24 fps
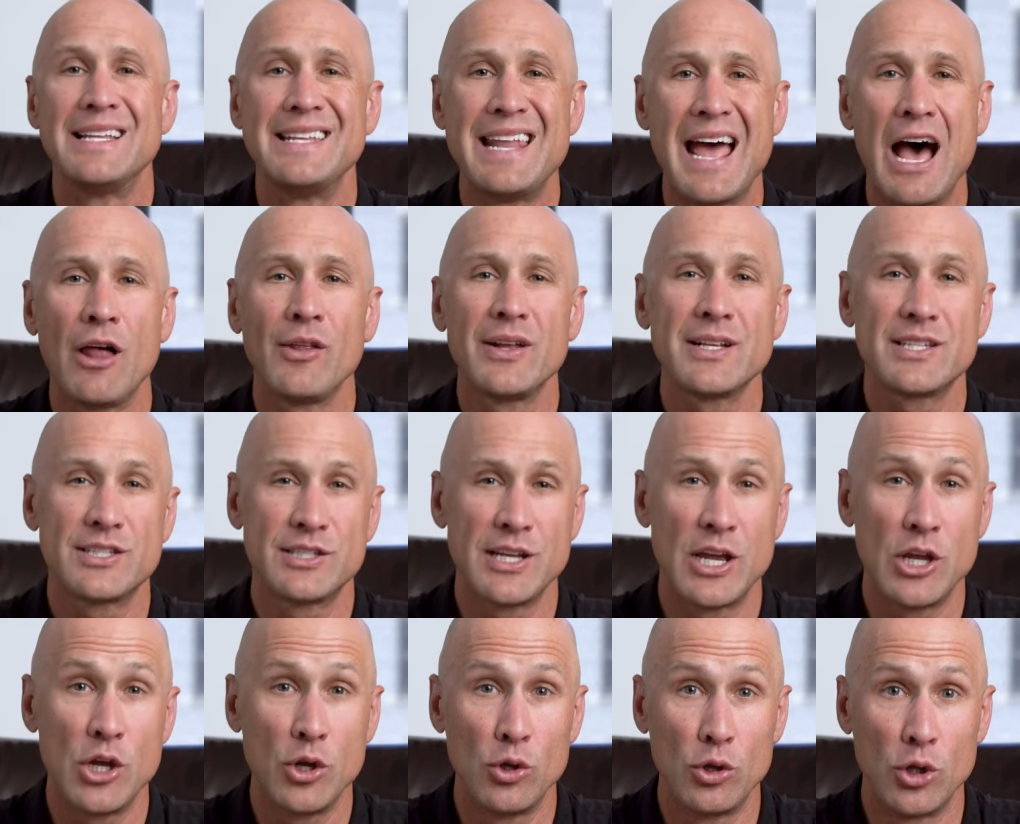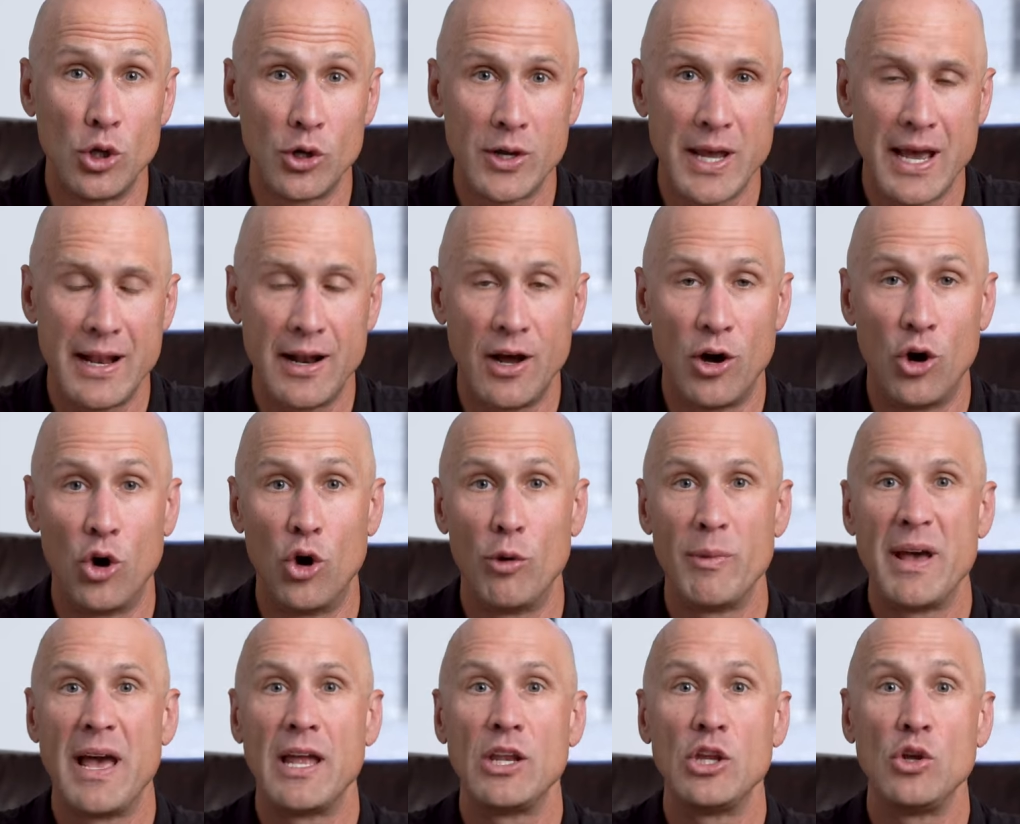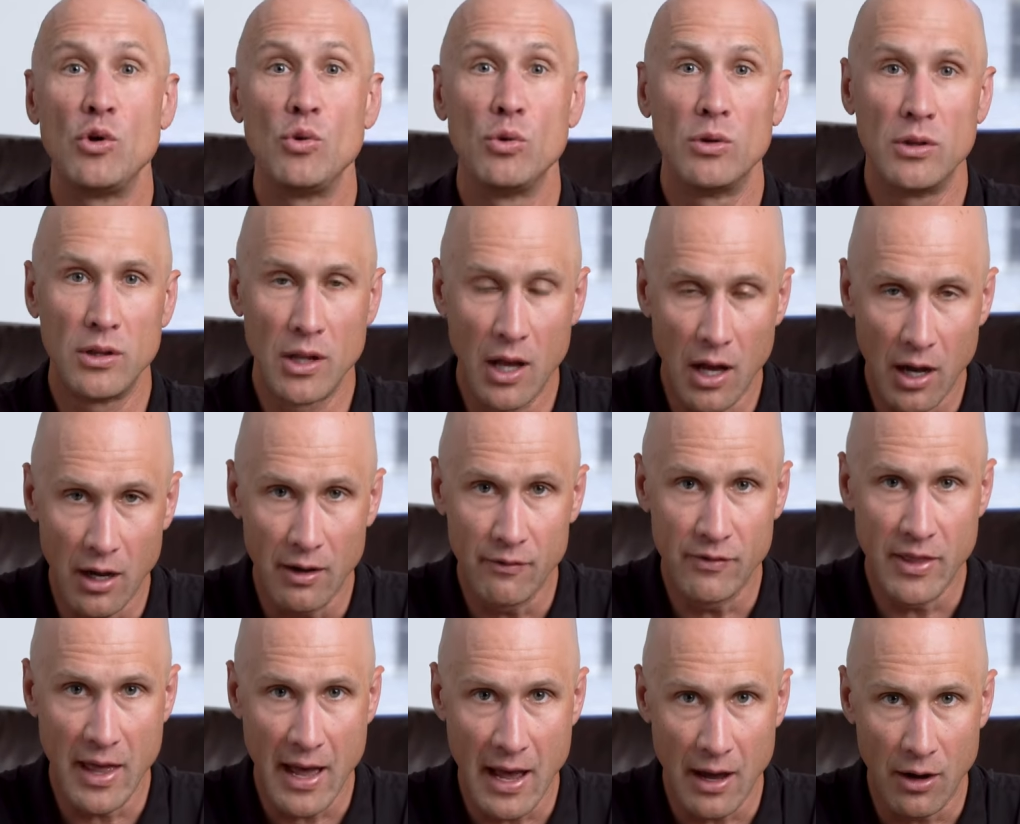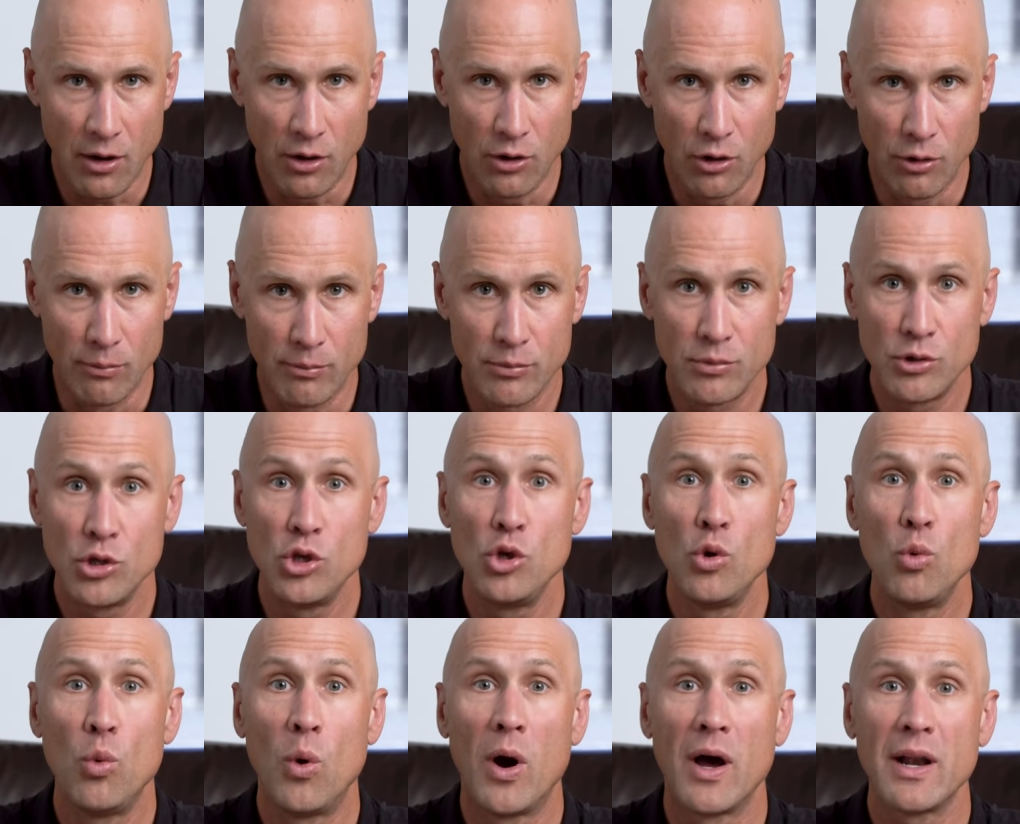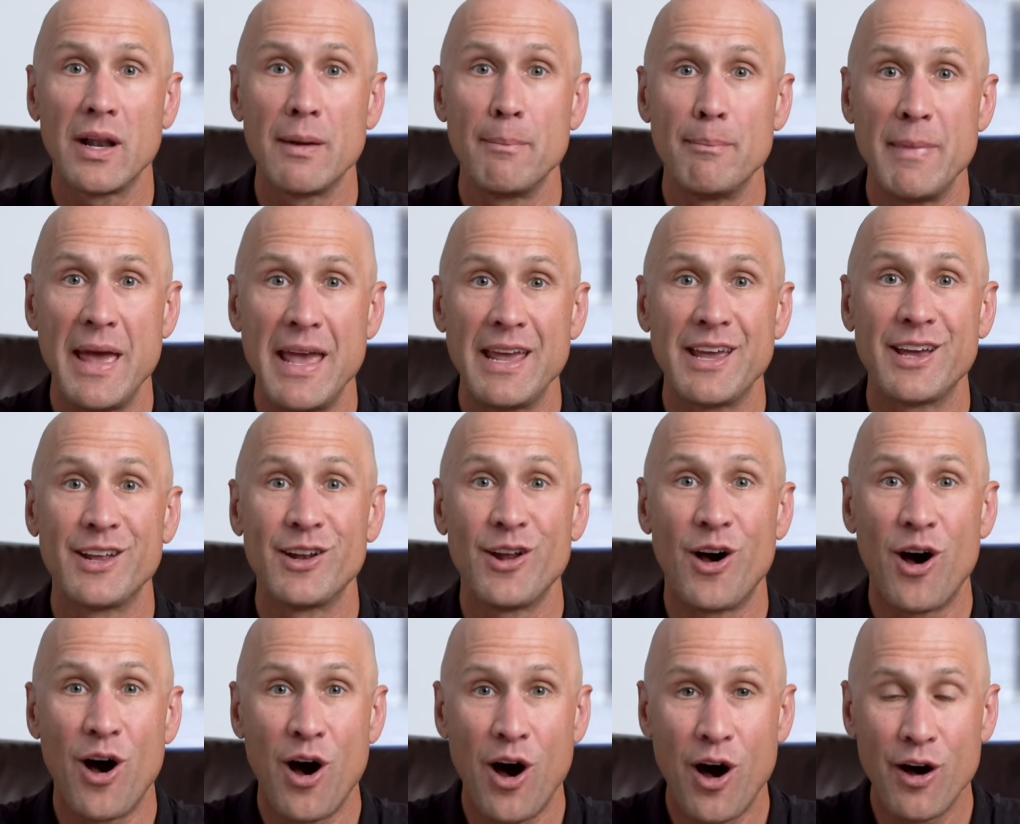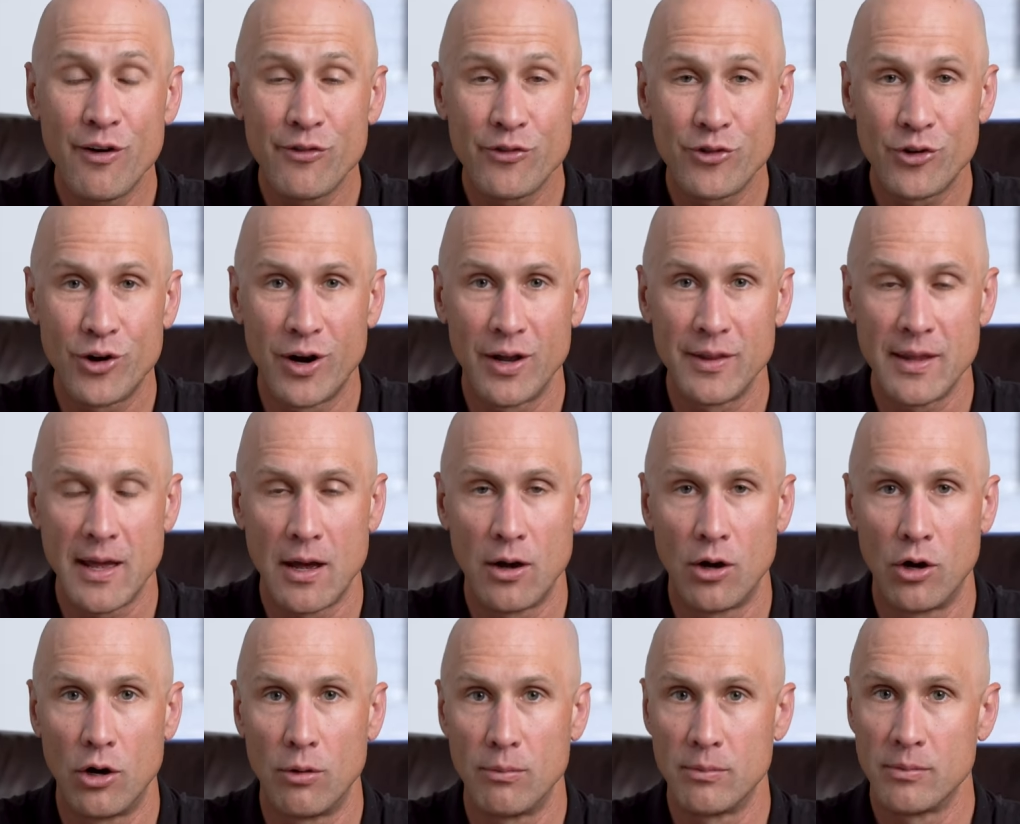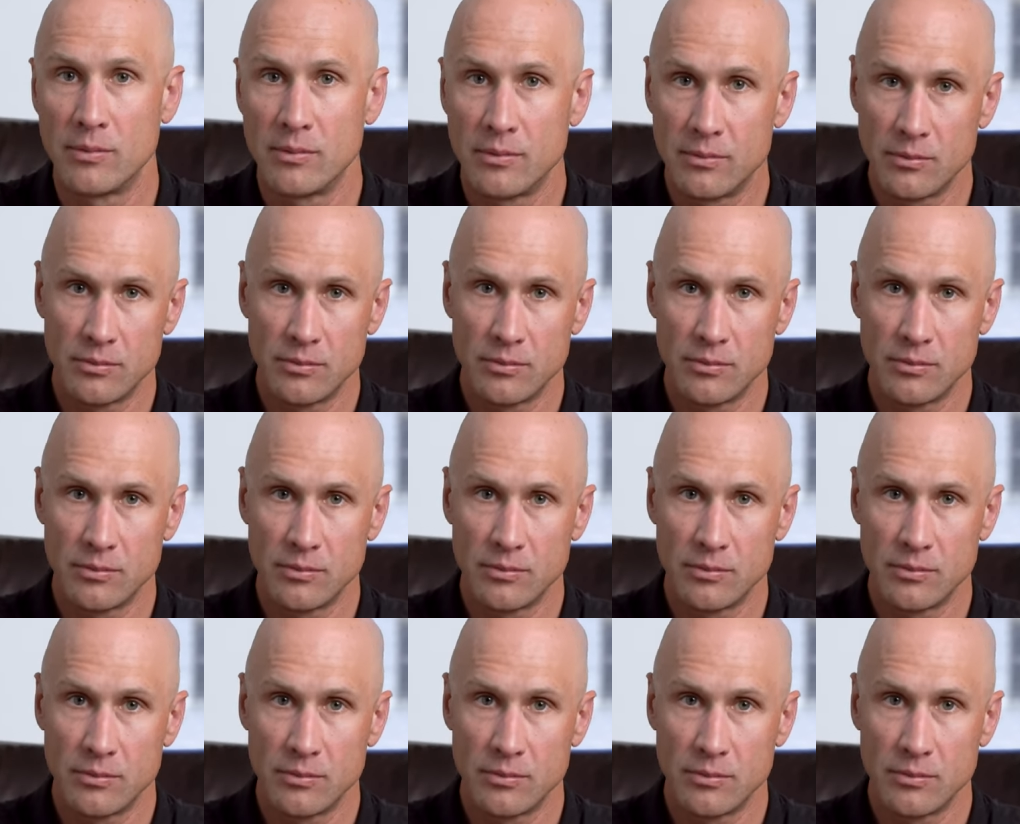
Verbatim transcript: Now let's say you look at a home and you love that home. You want to make an offer on that home.